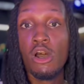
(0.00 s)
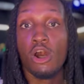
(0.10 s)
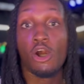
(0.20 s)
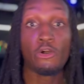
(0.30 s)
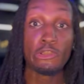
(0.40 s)

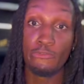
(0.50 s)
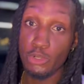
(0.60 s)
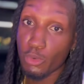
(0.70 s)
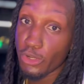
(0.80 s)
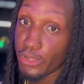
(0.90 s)
all over the
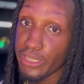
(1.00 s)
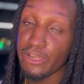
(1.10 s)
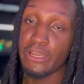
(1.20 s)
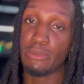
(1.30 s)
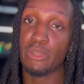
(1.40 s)
world here
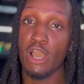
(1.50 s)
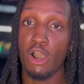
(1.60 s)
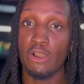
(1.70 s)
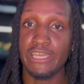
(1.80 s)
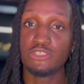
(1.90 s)
and we
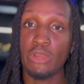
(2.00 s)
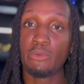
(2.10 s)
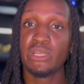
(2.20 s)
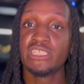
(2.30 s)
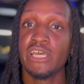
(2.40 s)
all interact
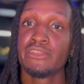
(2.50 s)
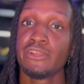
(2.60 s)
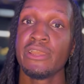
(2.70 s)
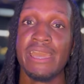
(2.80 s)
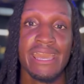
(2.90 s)
with each
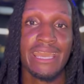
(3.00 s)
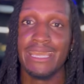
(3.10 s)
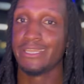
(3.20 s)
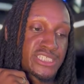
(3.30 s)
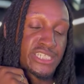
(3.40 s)
other
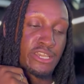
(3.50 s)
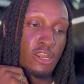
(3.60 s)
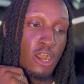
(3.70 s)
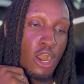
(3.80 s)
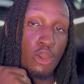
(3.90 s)
and share
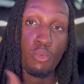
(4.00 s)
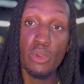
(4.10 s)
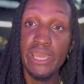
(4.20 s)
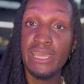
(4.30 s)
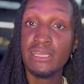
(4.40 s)
our
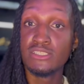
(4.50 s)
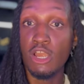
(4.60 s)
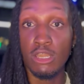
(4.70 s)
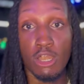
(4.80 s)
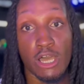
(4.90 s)
wins, our
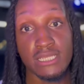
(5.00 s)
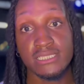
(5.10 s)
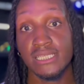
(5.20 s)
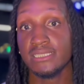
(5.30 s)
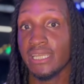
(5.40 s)

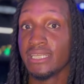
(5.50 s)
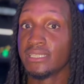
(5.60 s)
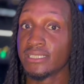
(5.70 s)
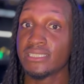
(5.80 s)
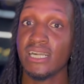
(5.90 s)
losses, any
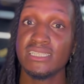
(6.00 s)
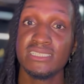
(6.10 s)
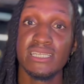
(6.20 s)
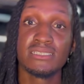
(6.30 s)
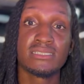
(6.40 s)

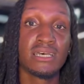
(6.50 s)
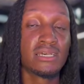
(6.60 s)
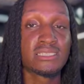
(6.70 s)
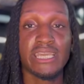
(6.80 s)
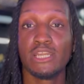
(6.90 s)
discussions,
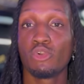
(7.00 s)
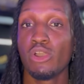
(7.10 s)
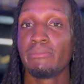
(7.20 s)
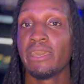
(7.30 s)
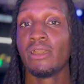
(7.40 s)
skate
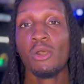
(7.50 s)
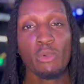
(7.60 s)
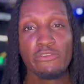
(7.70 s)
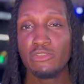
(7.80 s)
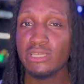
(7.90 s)
equipment,
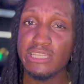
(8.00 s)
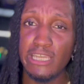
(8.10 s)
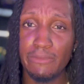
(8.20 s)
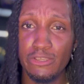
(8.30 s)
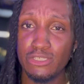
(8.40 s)
whatever you can think
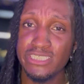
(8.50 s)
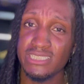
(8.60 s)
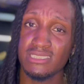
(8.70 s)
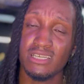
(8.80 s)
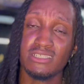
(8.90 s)
about, you can
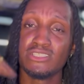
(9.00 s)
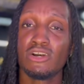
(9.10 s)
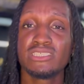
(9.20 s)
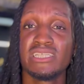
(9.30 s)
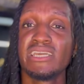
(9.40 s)
just
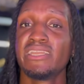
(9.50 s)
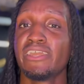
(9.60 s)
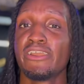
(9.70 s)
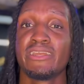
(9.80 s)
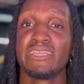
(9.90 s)
toss it in
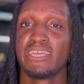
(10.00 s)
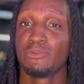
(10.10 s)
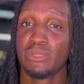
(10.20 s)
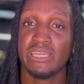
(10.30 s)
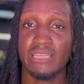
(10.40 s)
there and then
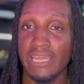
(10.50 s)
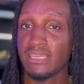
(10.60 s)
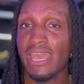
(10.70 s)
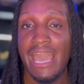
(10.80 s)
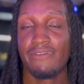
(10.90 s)
we can like
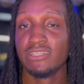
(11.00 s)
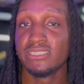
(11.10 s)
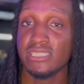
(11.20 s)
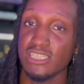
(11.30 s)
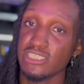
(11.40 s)
have a
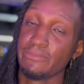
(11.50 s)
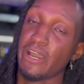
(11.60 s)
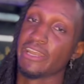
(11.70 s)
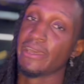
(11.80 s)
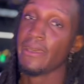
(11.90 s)
discussion
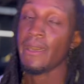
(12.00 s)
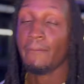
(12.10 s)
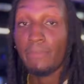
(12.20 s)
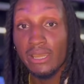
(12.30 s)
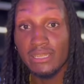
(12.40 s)
about it.
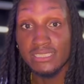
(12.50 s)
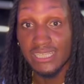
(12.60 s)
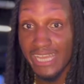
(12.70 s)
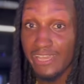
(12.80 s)
But today